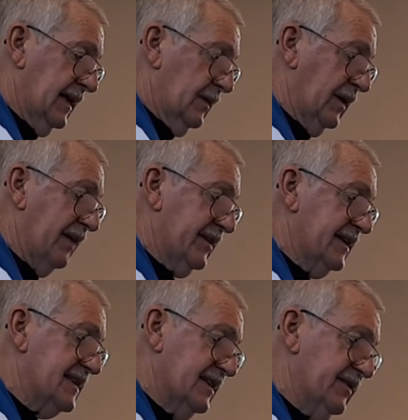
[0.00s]
We have
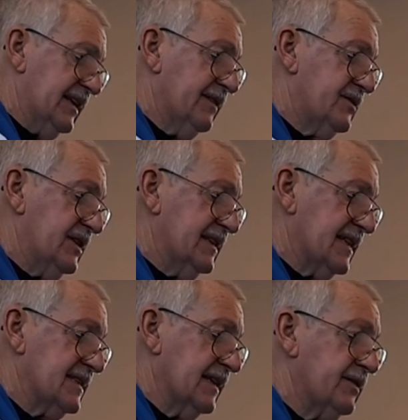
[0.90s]
the nativity of
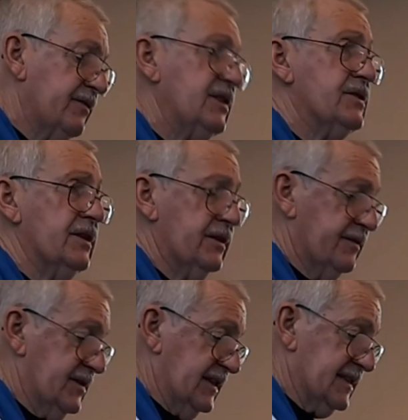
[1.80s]
Jesus and the return
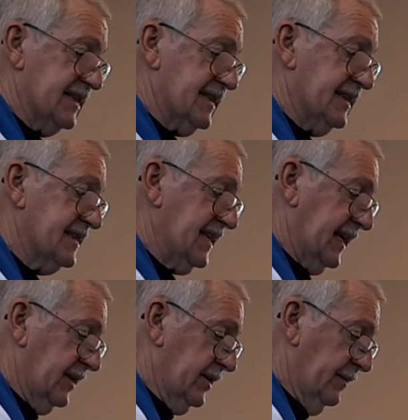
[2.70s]
of Jesus at the
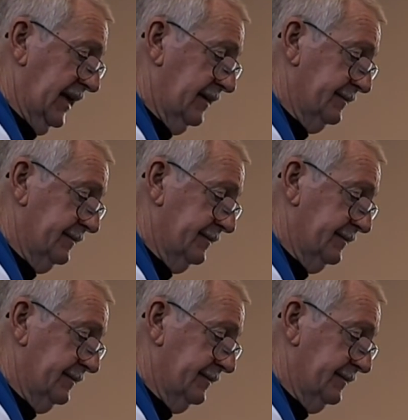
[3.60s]
second coming.